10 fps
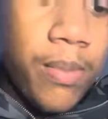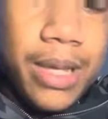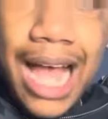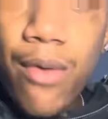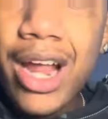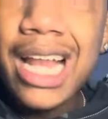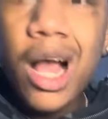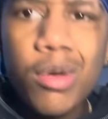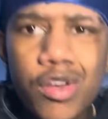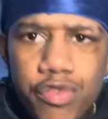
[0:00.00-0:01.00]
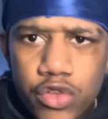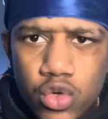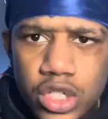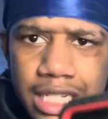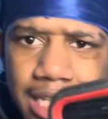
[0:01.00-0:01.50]
But yeah, right now I'm
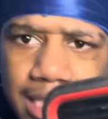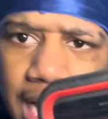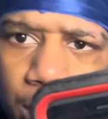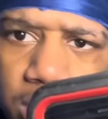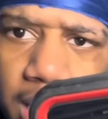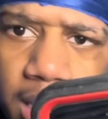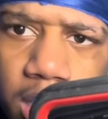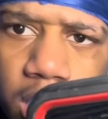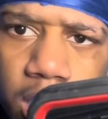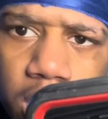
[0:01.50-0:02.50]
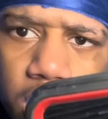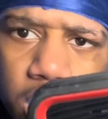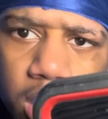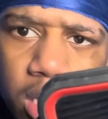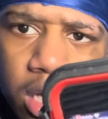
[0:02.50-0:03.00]
confused because I see how it's like,
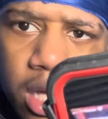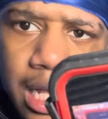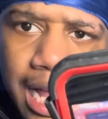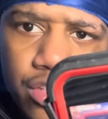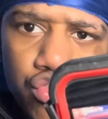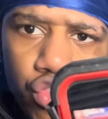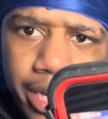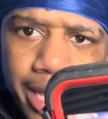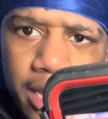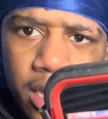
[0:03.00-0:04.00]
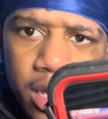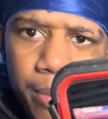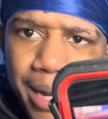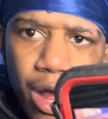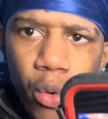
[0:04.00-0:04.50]
like it's ringing,
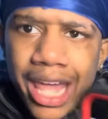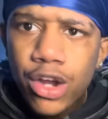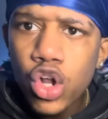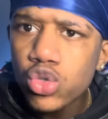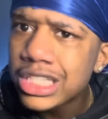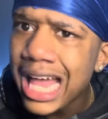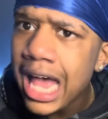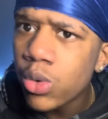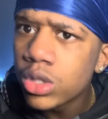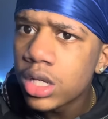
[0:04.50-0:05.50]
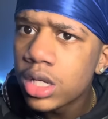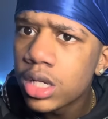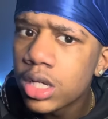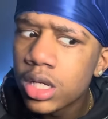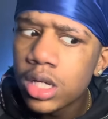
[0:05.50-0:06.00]
but I don't hear no sound.
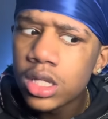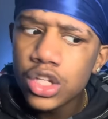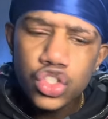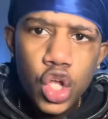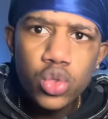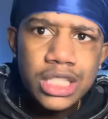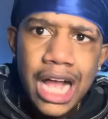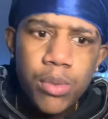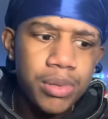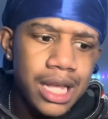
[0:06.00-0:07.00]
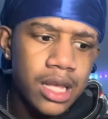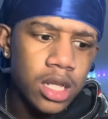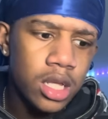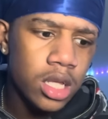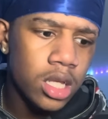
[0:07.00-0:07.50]
There's no sound playing.